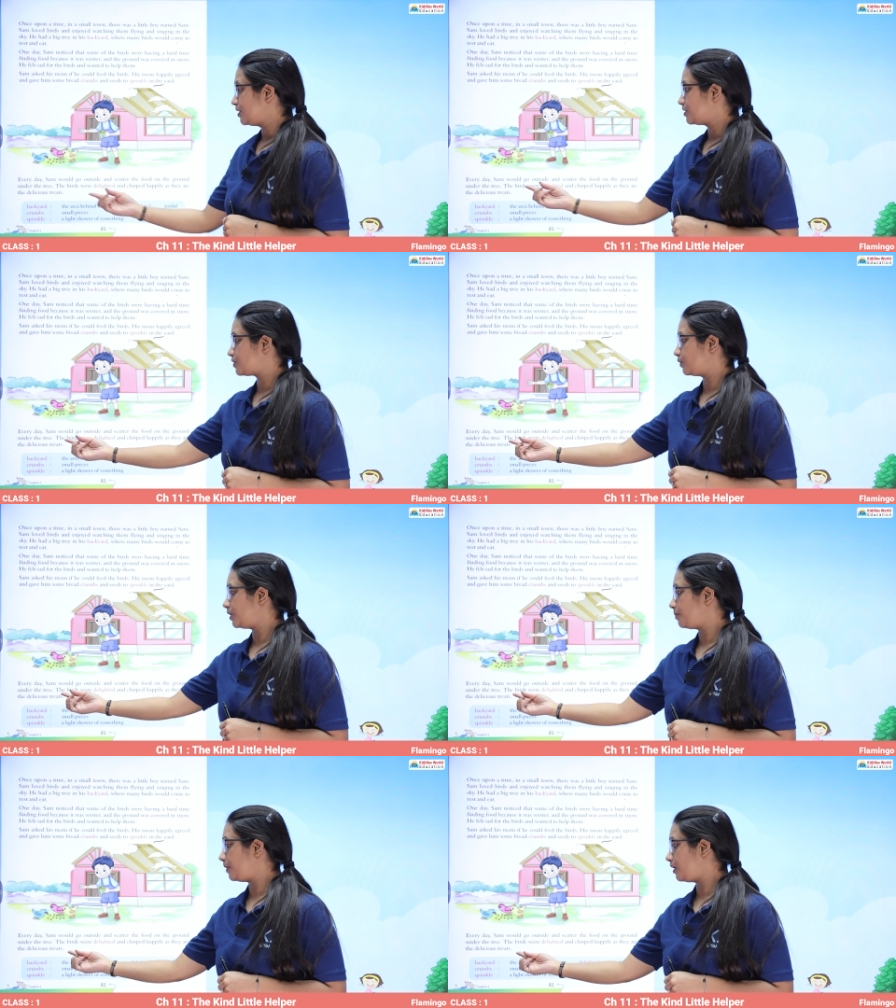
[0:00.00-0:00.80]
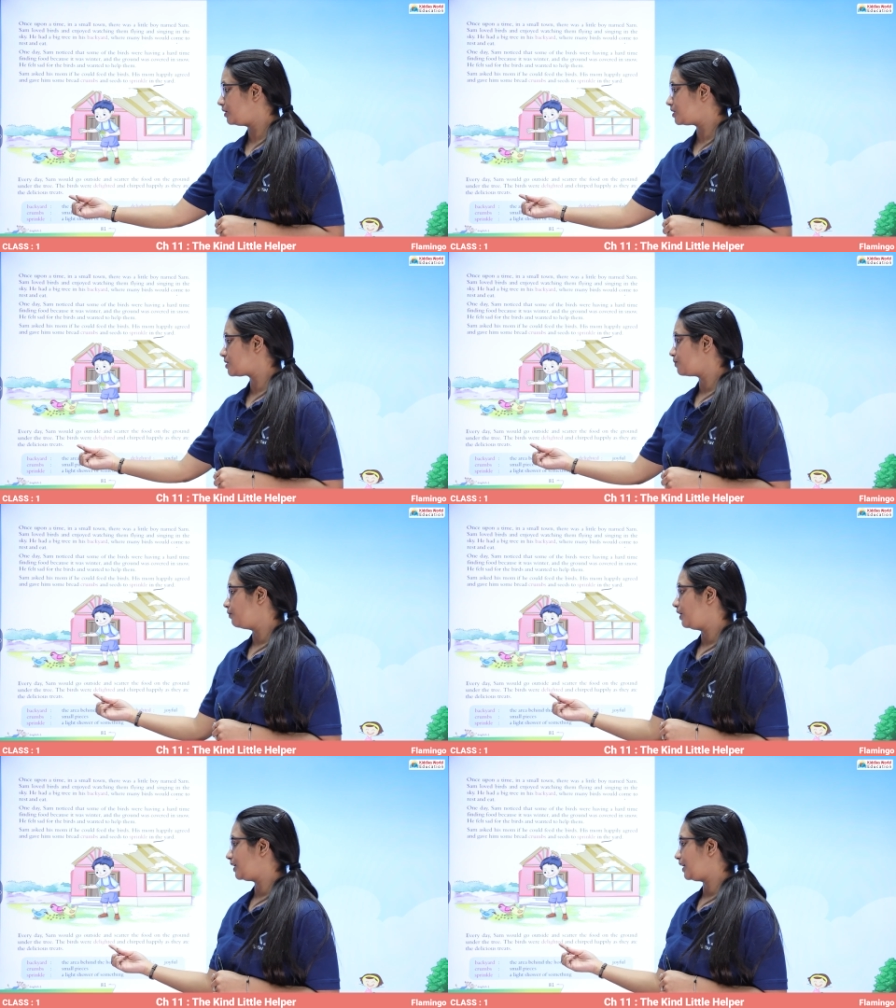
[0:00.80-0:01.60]
So the birds
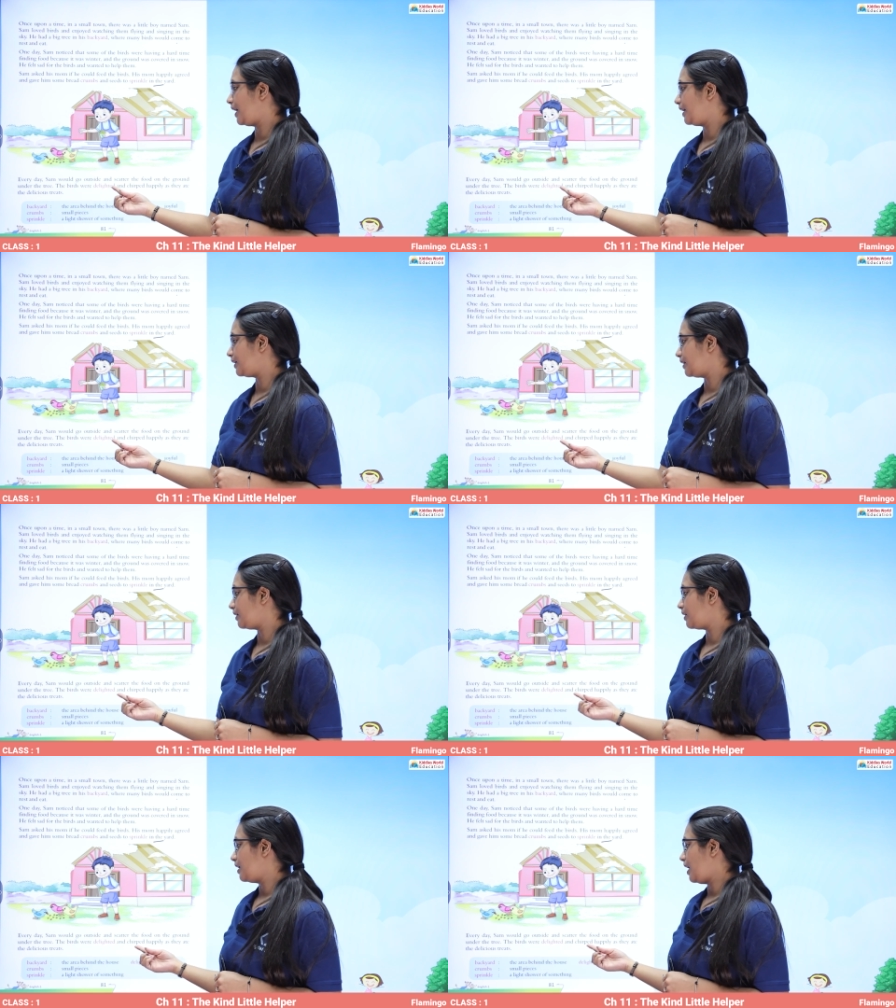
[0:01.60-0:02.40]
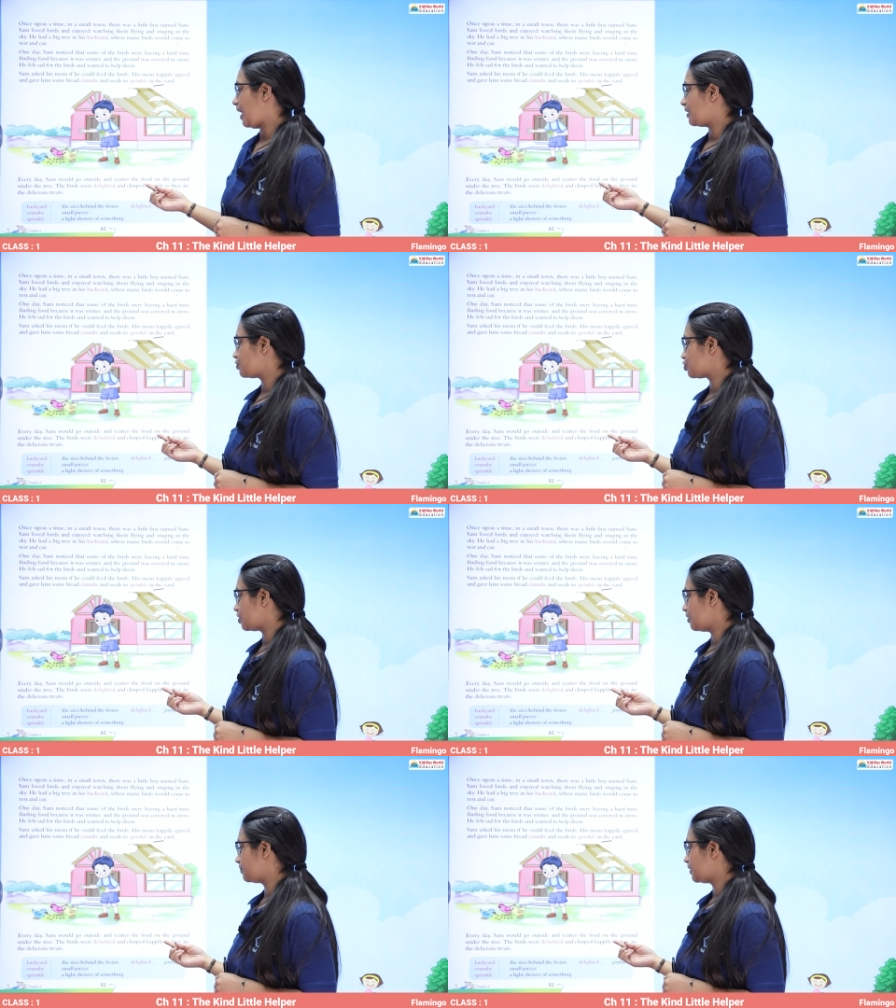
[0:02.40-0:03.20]
were delighted and
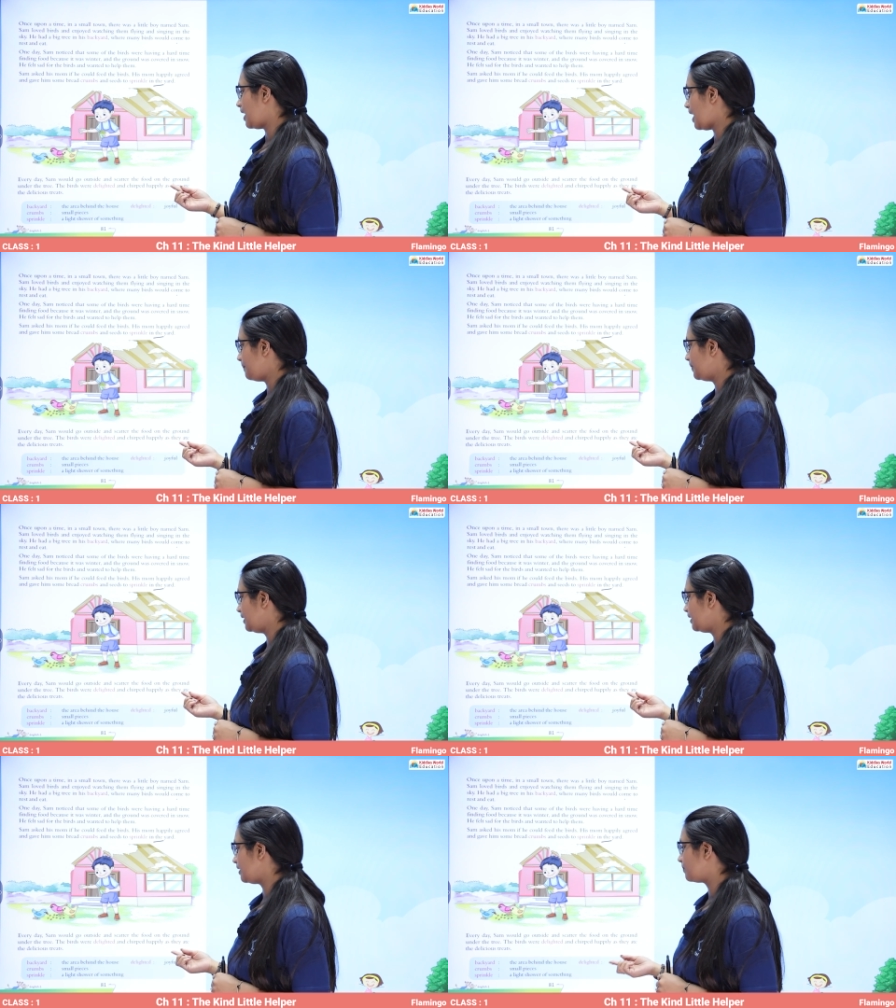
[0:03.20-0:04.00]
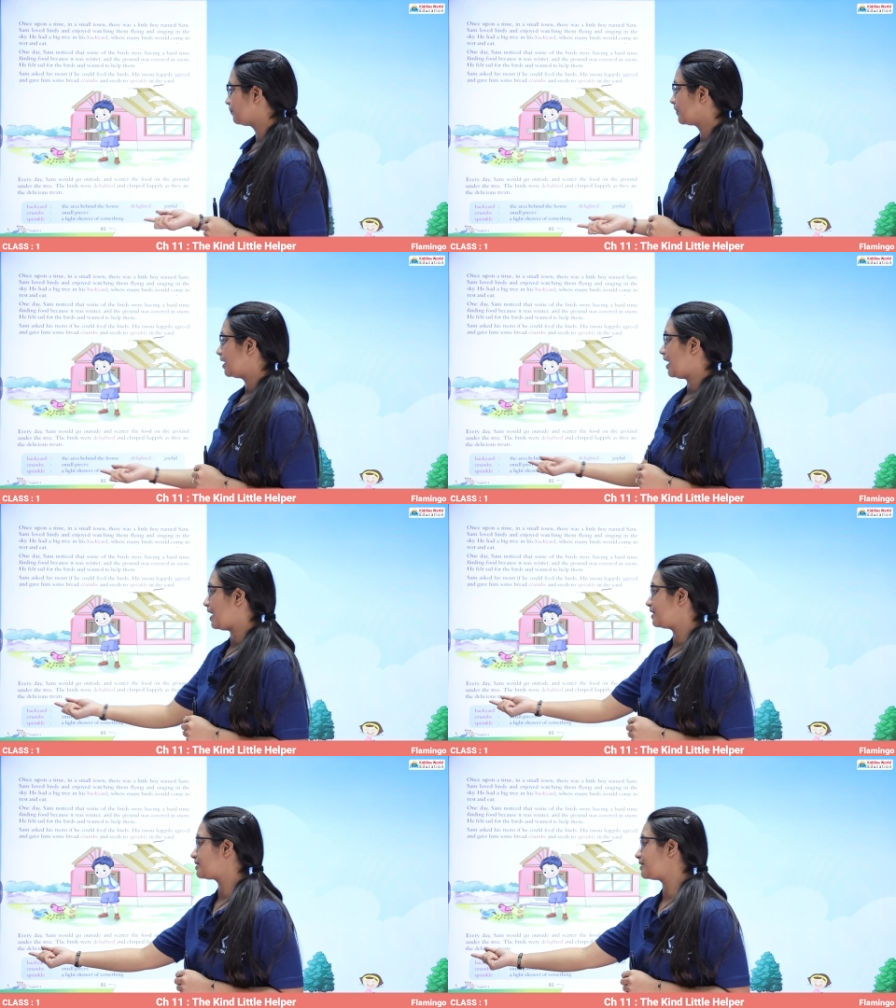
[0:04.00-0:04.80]
chirped happily
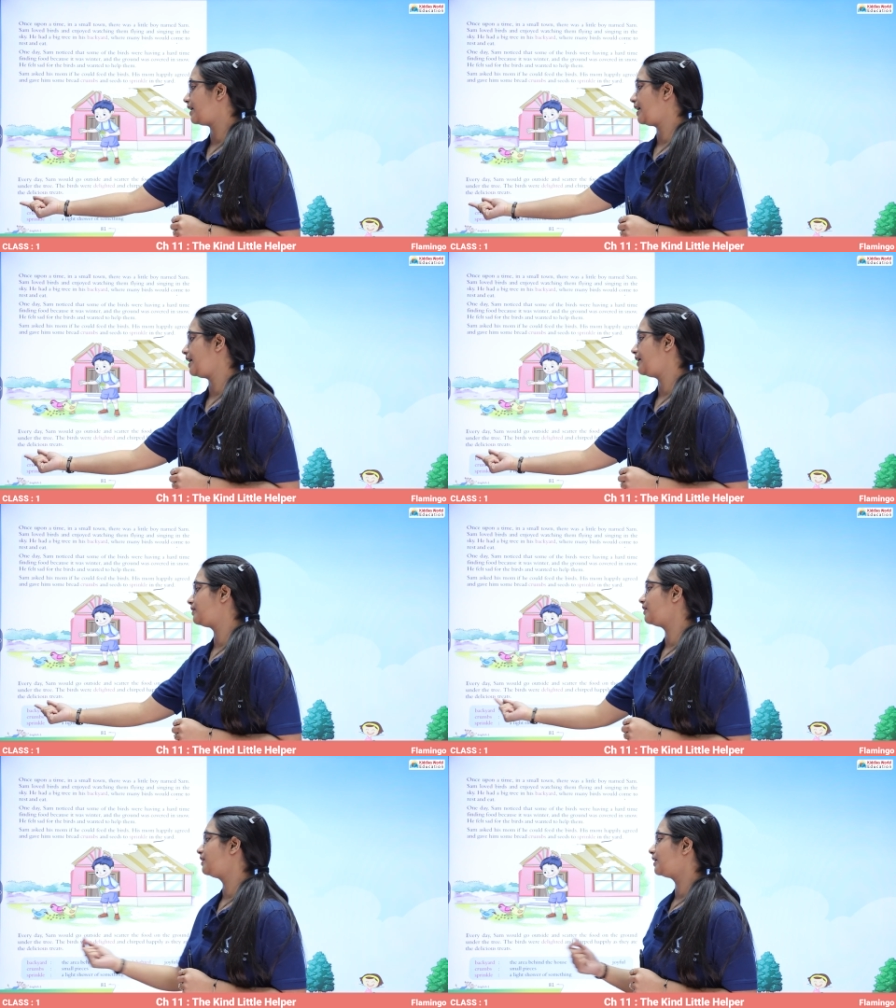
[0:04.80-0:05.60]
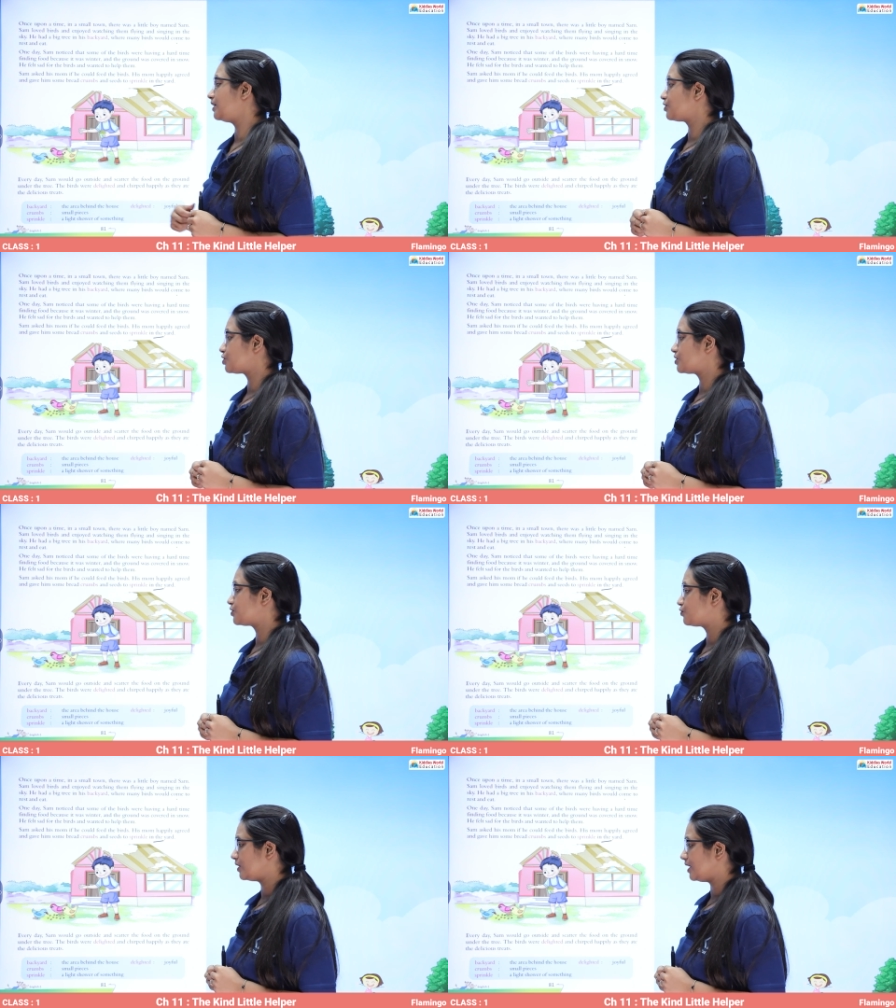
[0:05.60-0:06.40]
as they ate the delicious
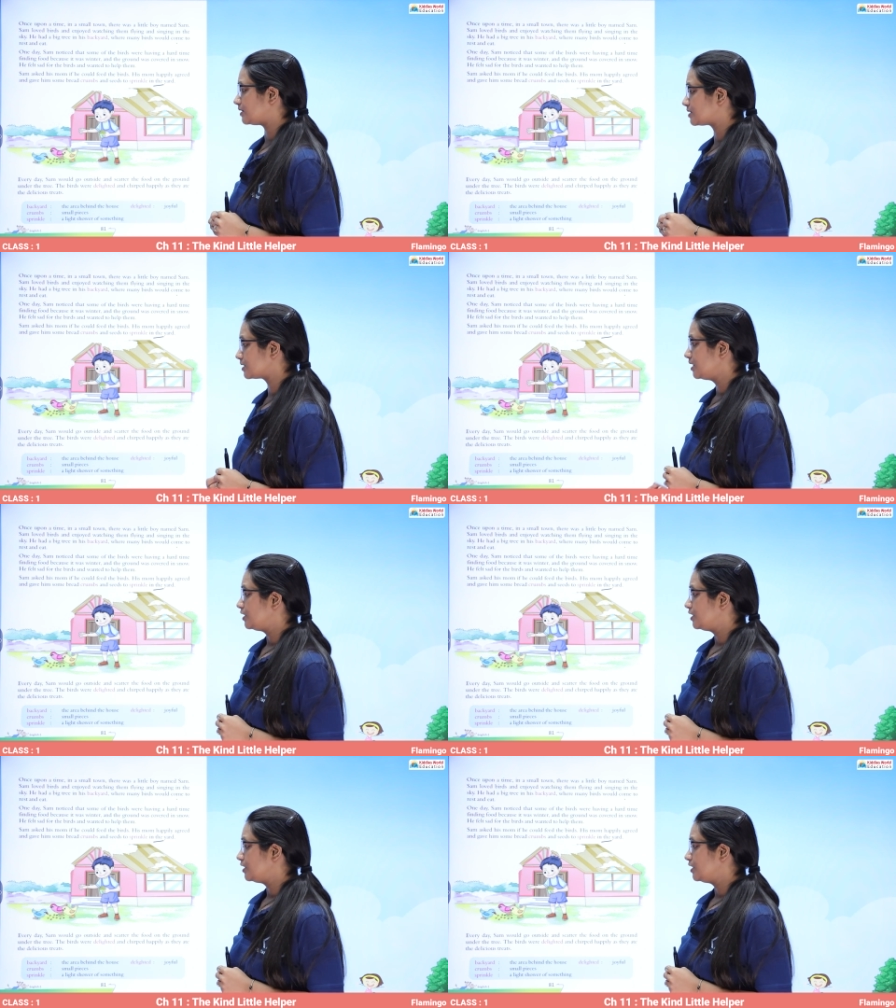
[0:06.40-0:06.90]
treats.